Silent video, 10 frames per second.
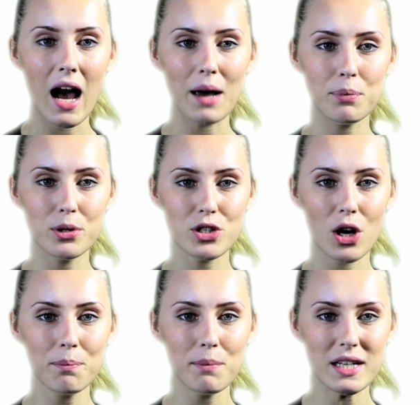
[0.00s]
I put
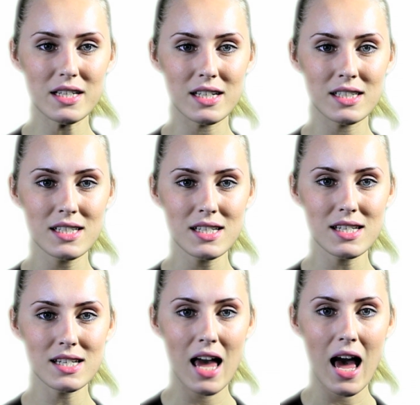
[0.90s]
on
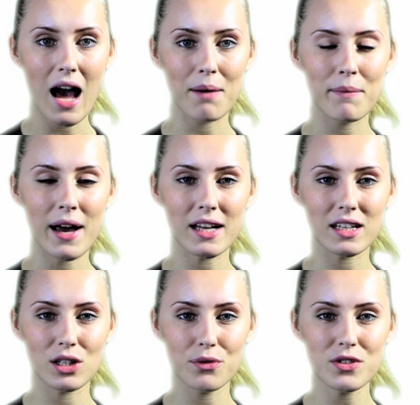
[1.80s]
mittens and my
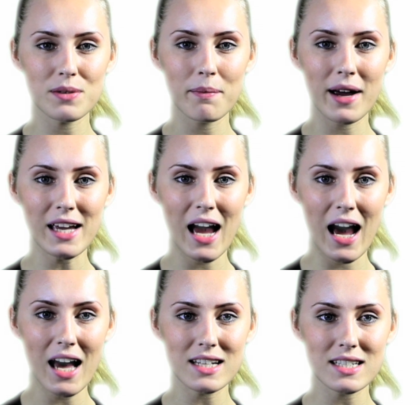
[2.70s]
gloves and my
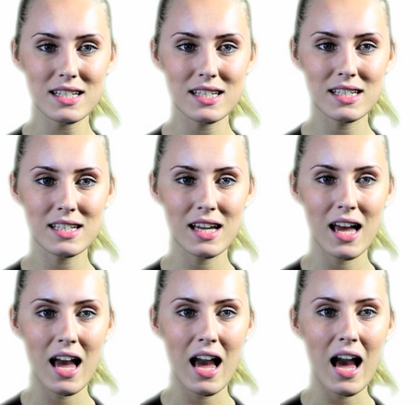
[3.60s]
hat.
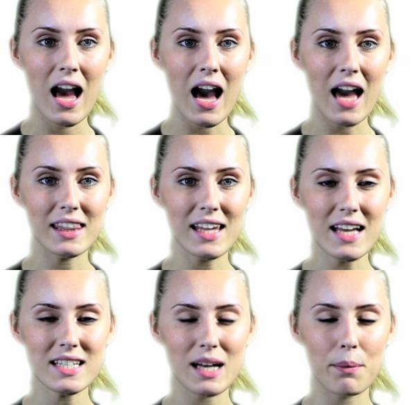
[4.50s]
At
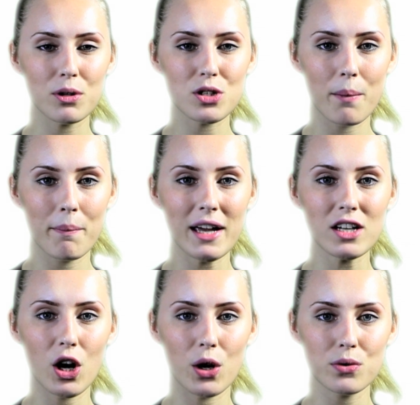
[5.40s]
last I put on my
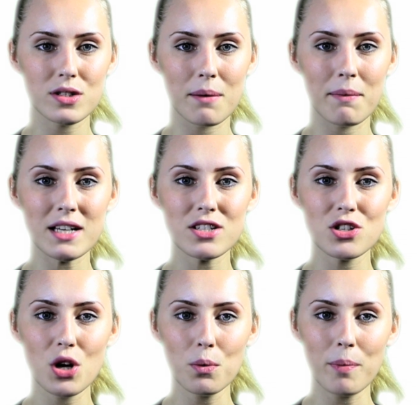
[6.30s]
coat and my
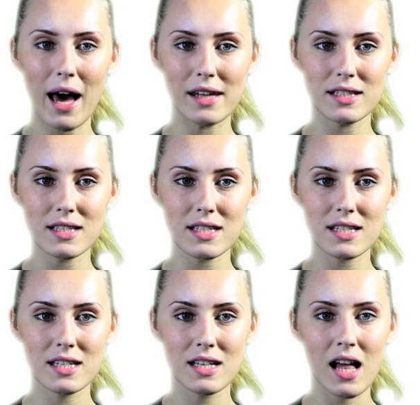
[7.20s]
snow
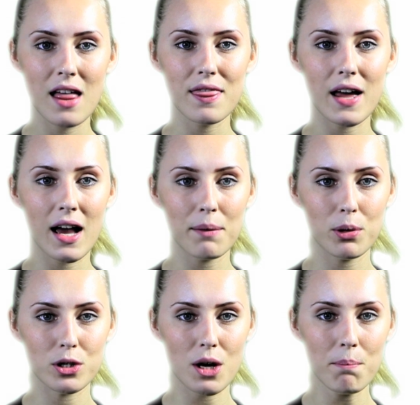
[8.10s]
pants. Then I
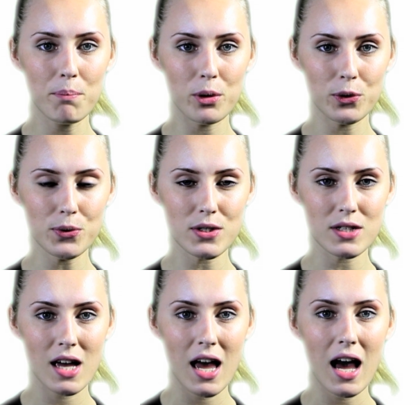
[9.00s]
put on
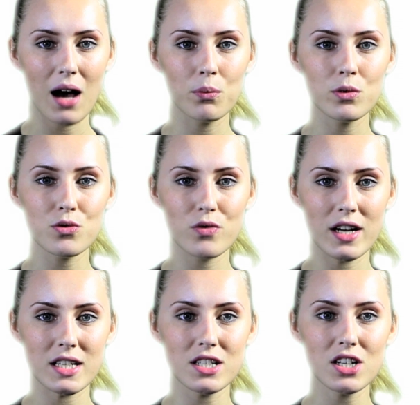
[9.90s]
boots and was
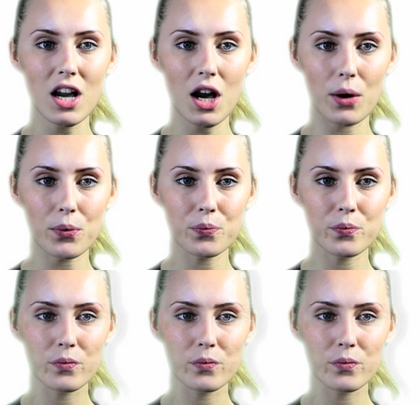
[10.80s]
ready to go.